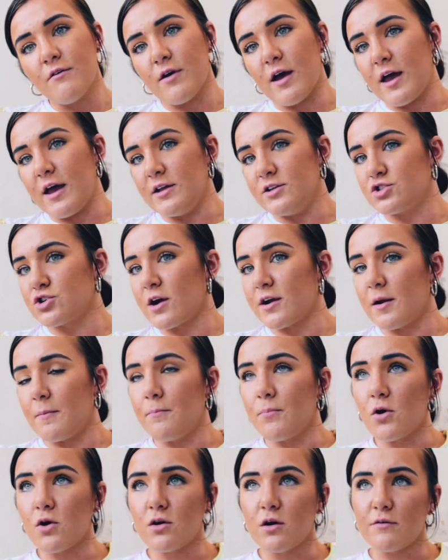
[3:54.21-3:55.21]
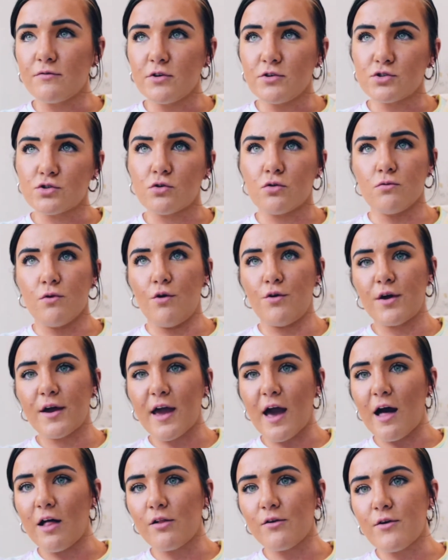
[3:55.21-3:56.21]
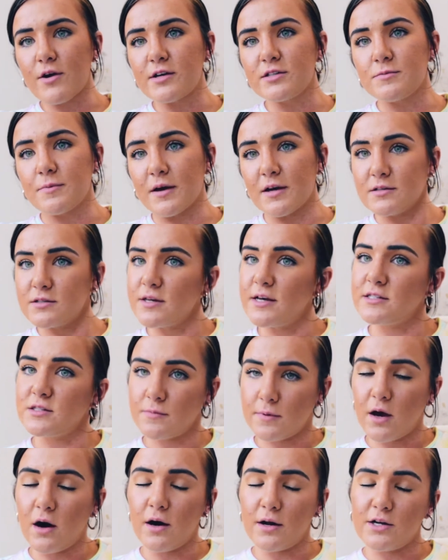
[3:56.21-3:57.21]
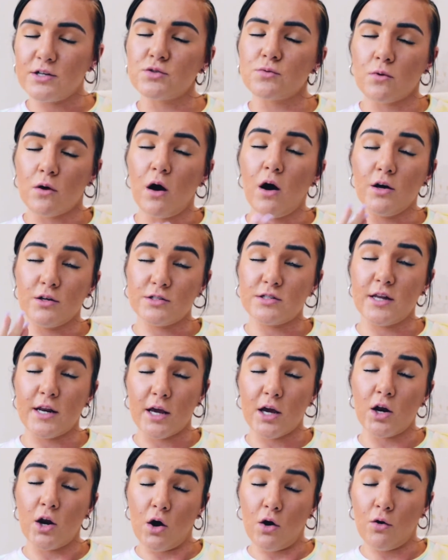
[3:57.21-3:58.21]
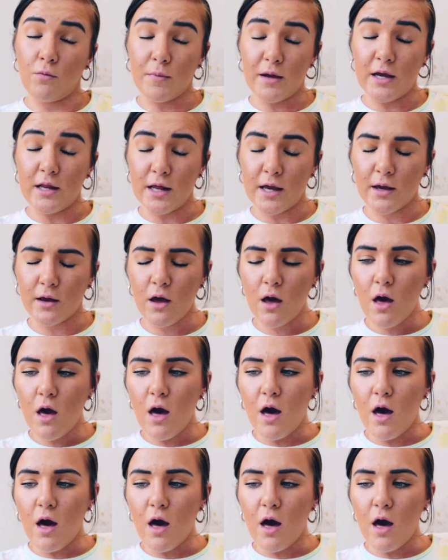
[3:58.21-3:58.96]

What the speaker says: and trying to burn off those corona calories, because let's be honest, we're all sitting at home eating,